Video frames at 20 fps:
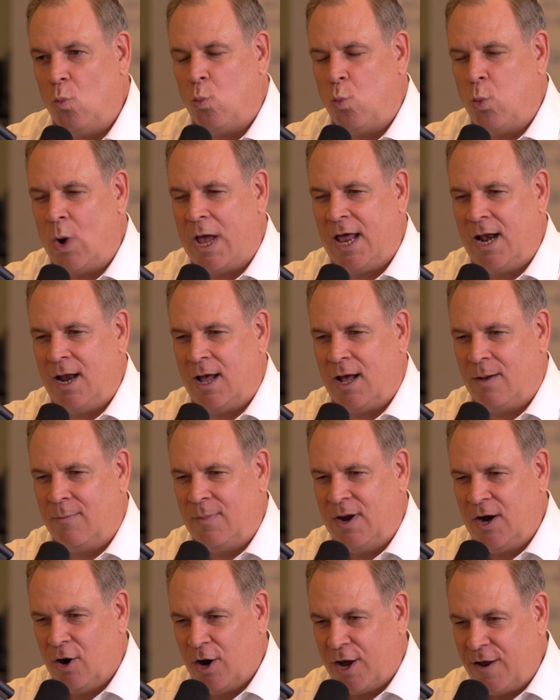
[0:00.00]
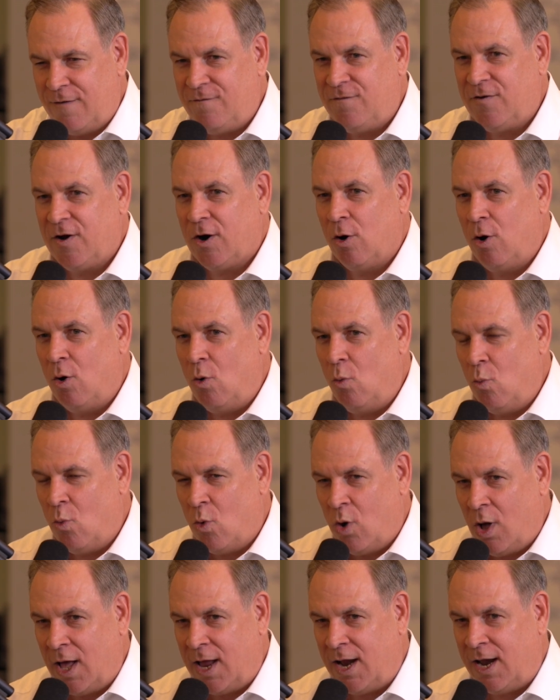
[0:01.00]
when American Pharoah
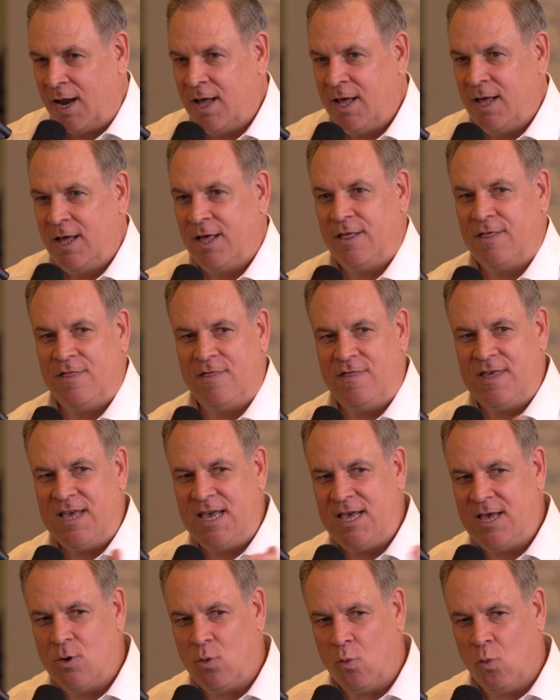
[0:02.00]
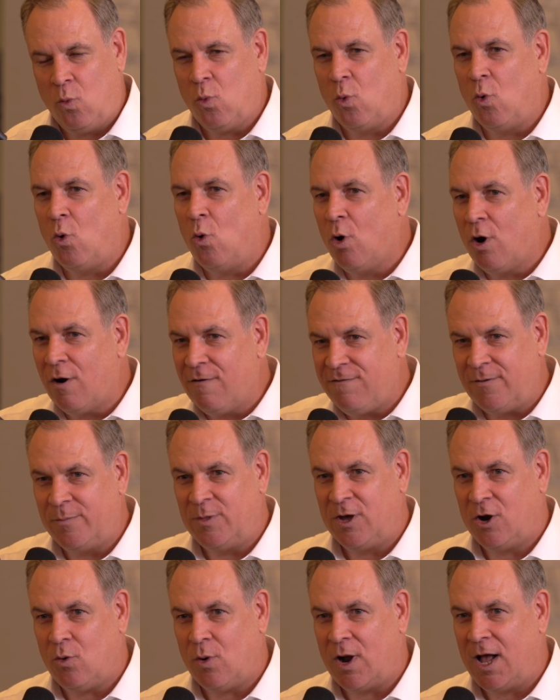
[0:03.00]
won, the roar from
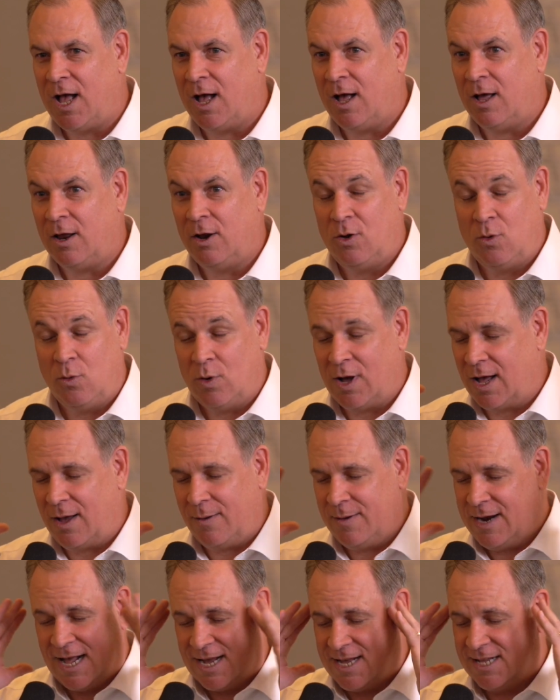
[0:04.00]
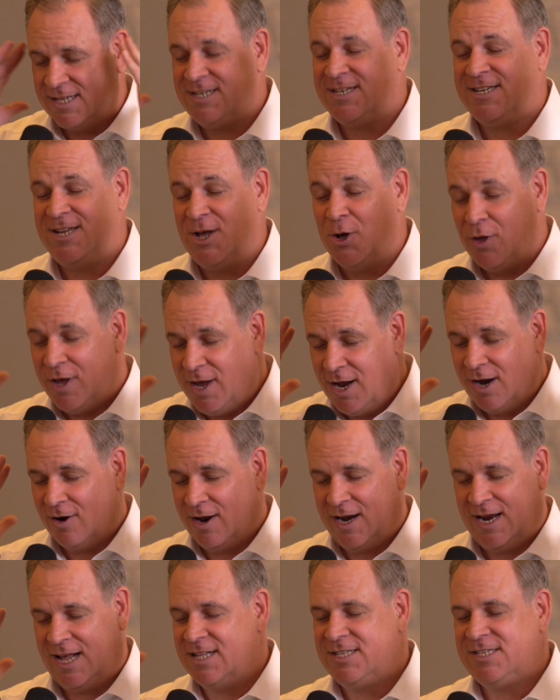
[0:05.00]
the crowd, I can still hear
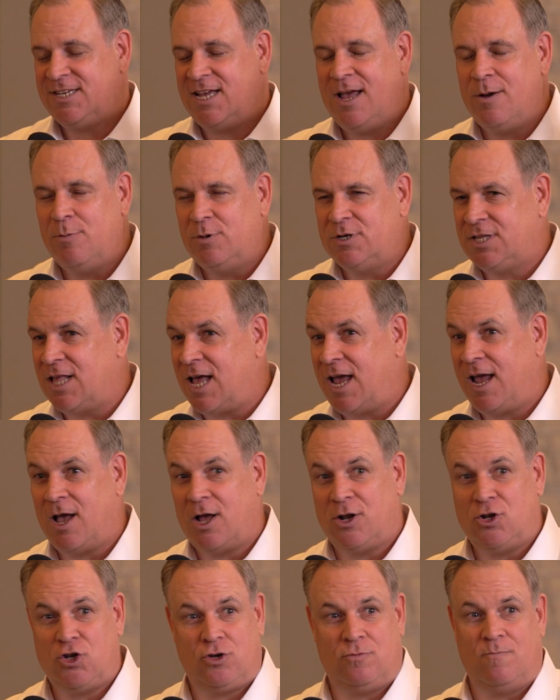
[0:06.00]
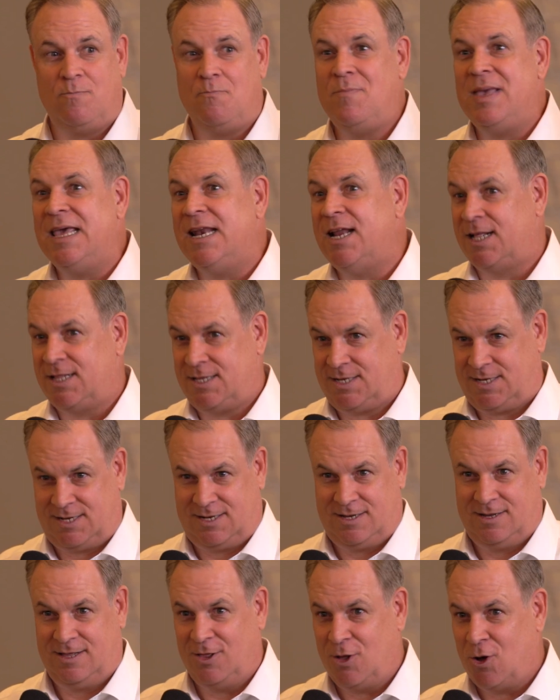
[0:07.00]
it. It was like
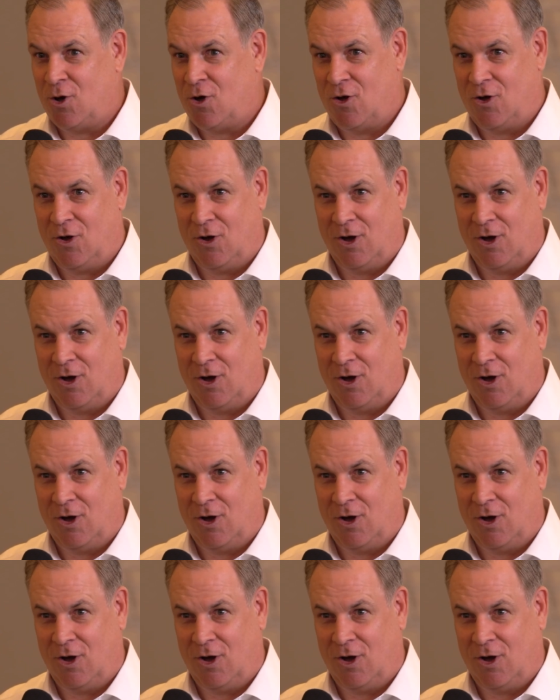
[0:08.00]
minutes long.